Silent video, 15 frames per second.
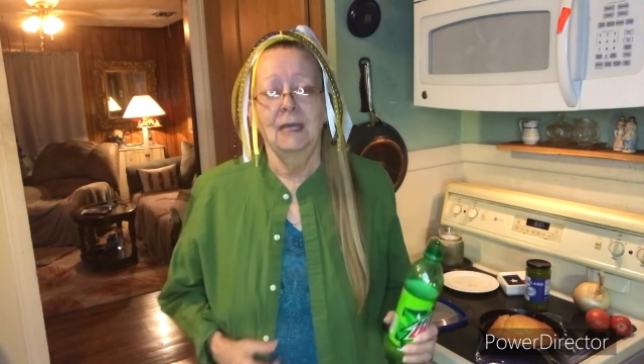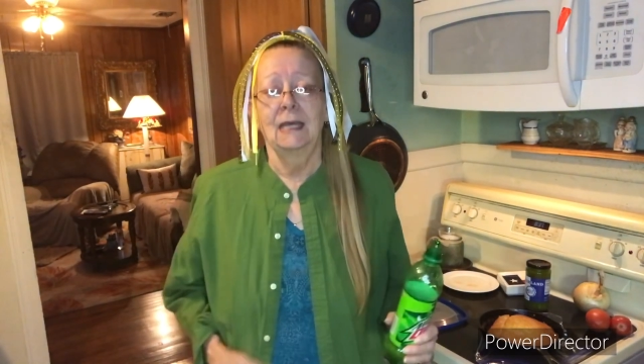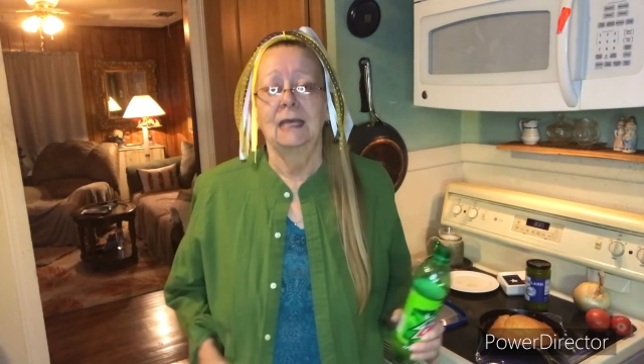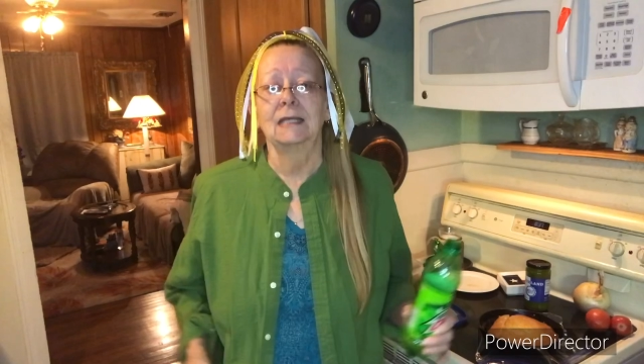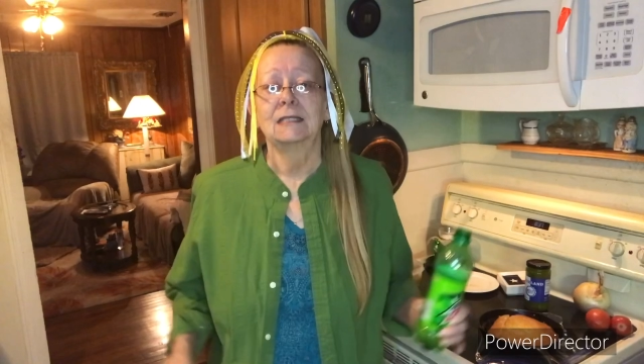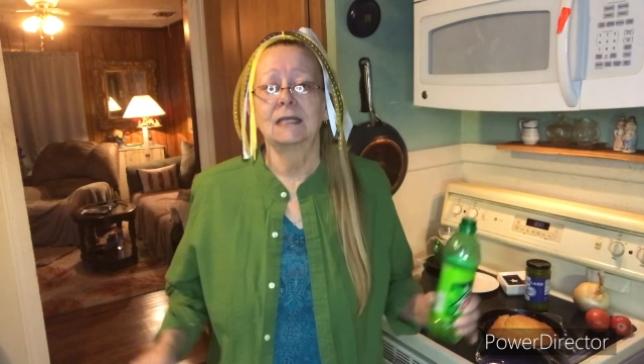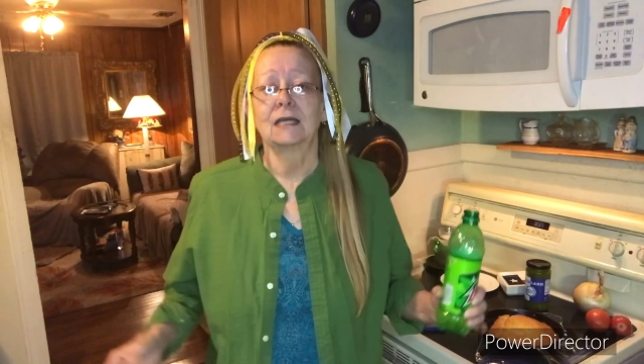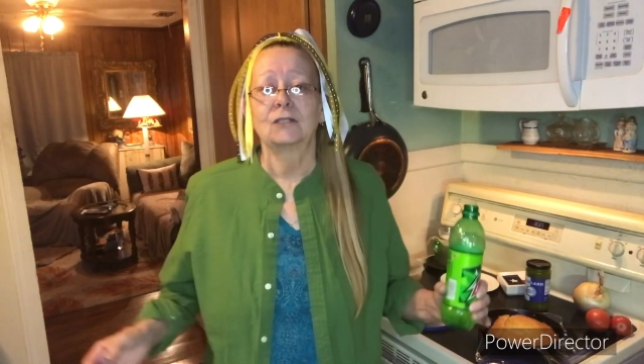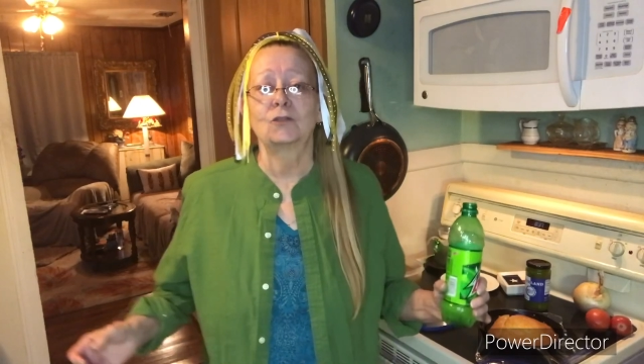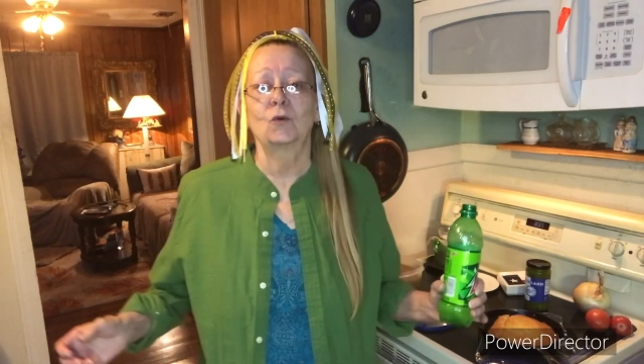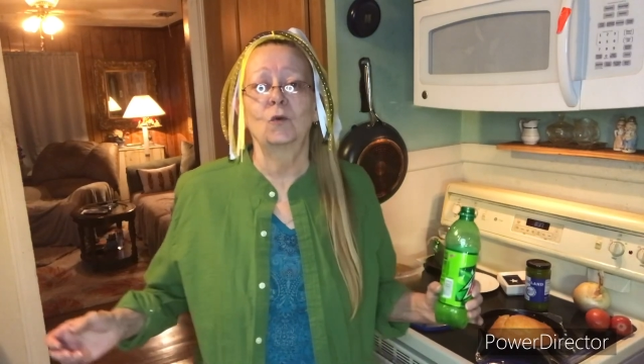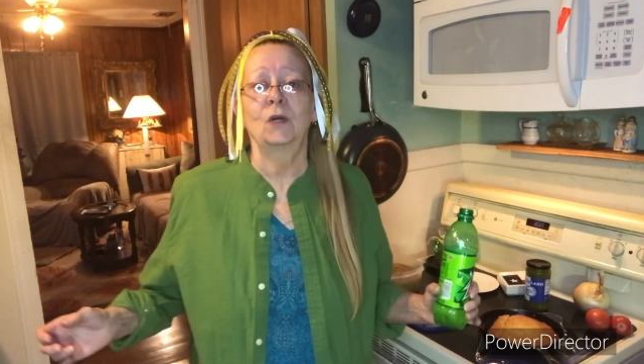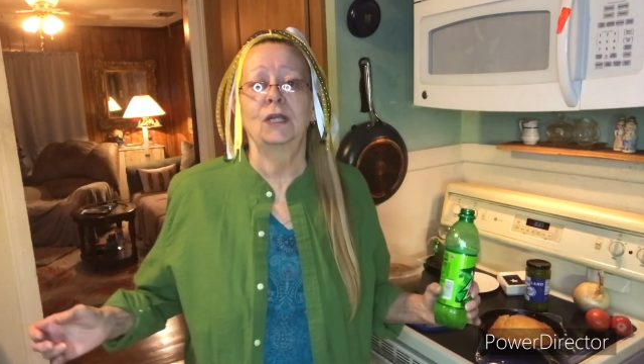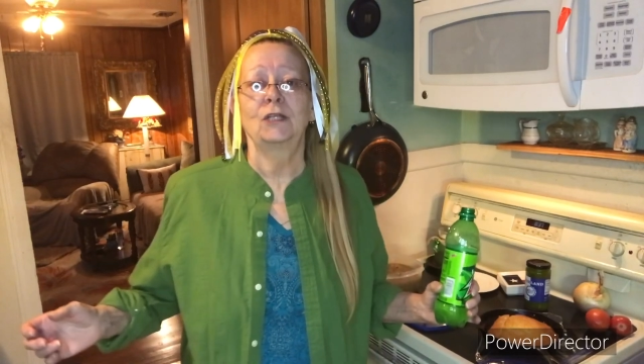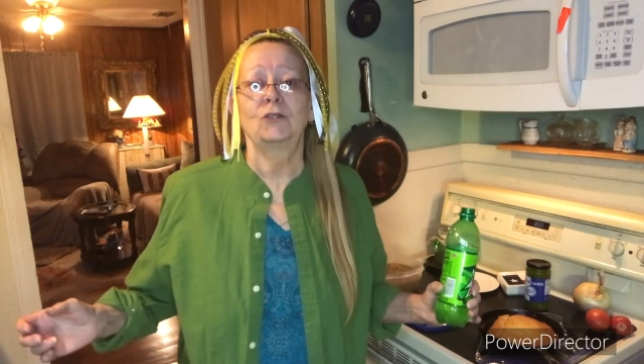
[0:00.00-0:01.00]
is that
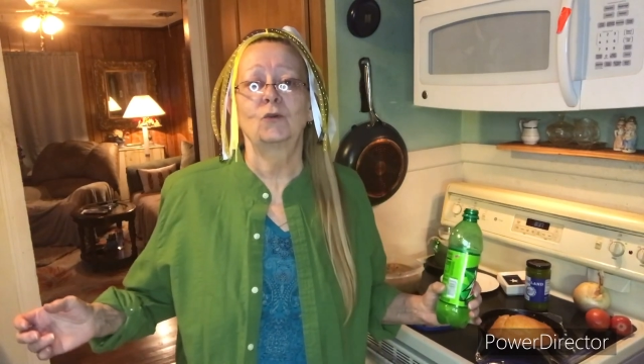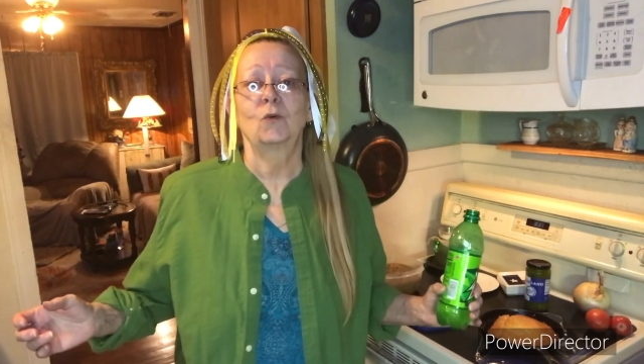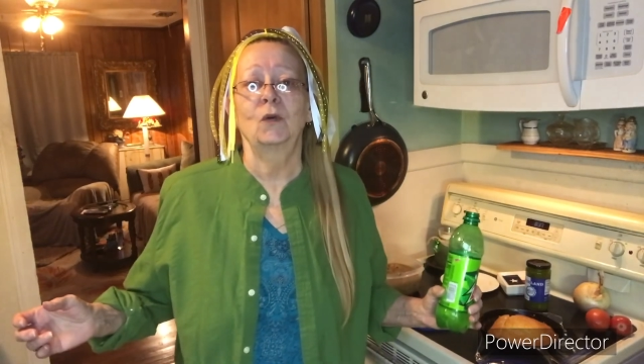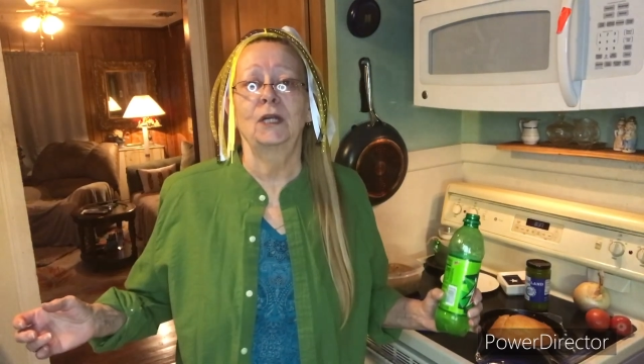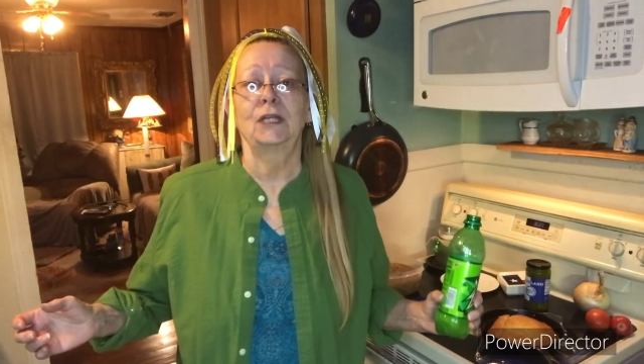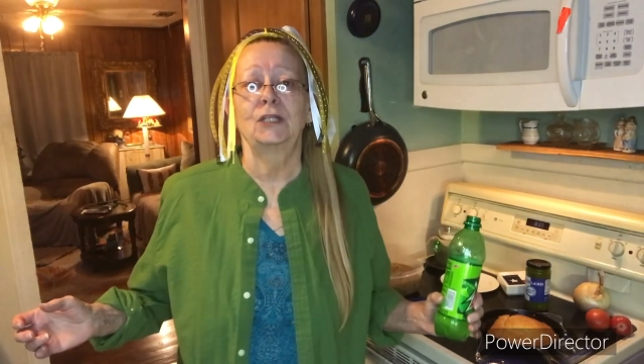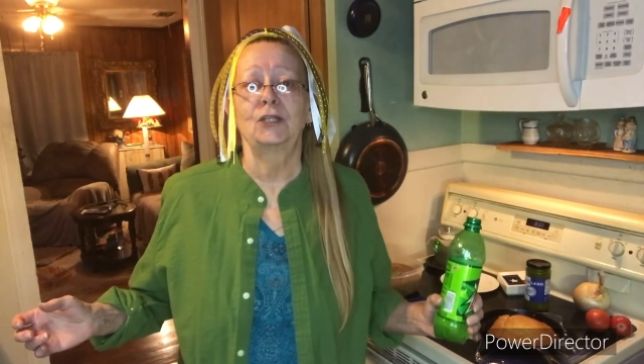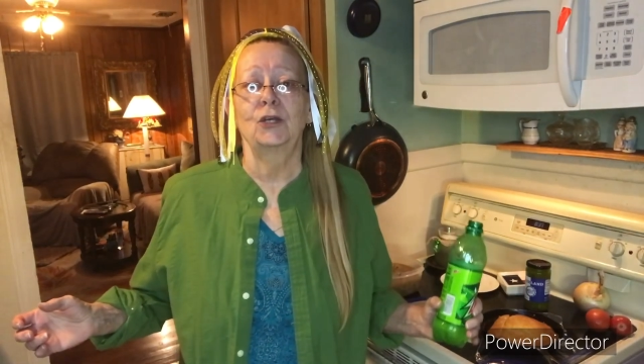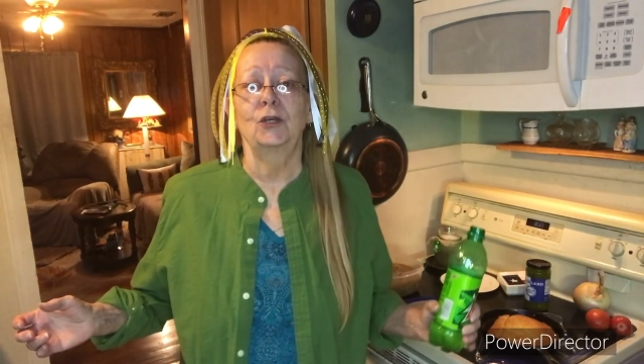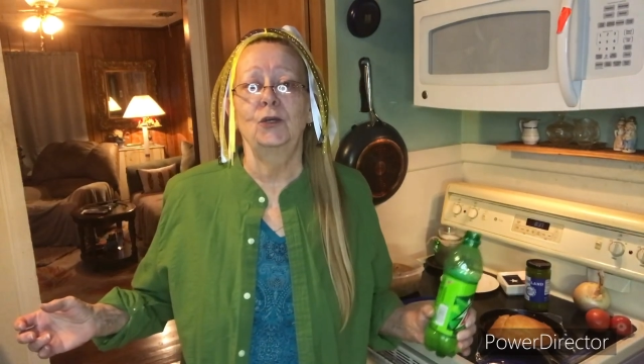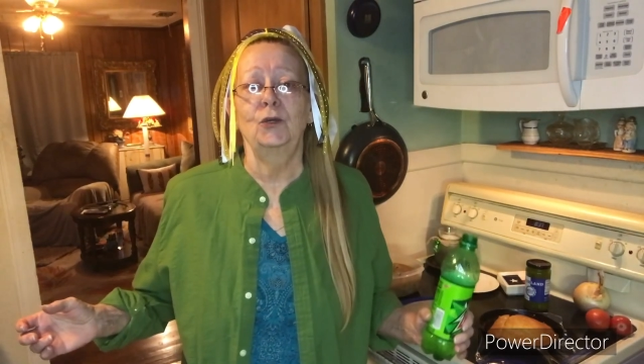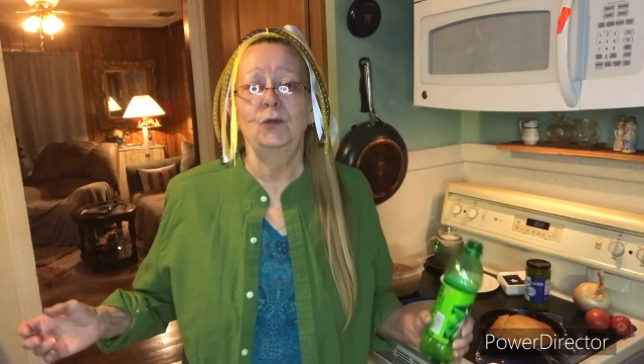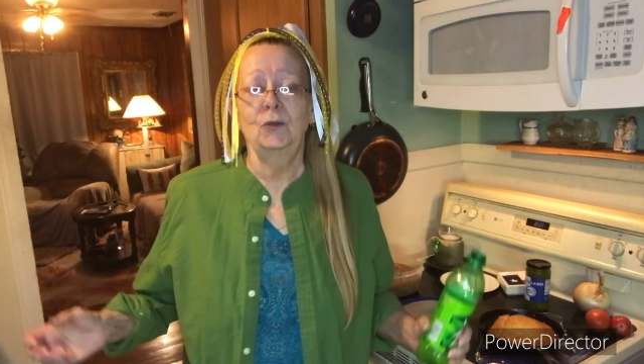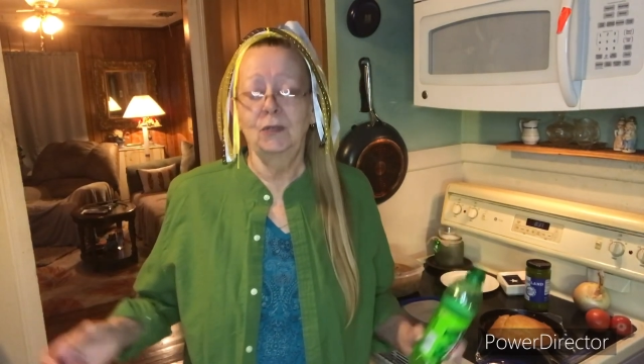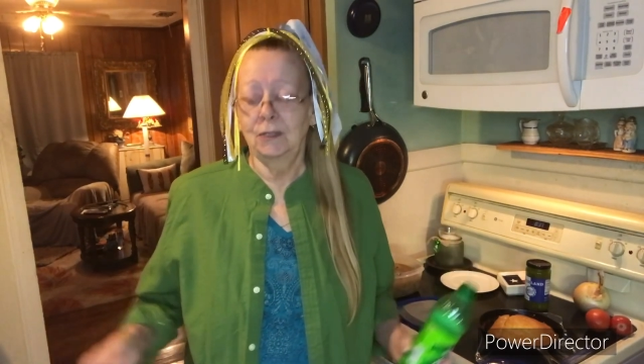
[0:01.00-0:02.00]
2022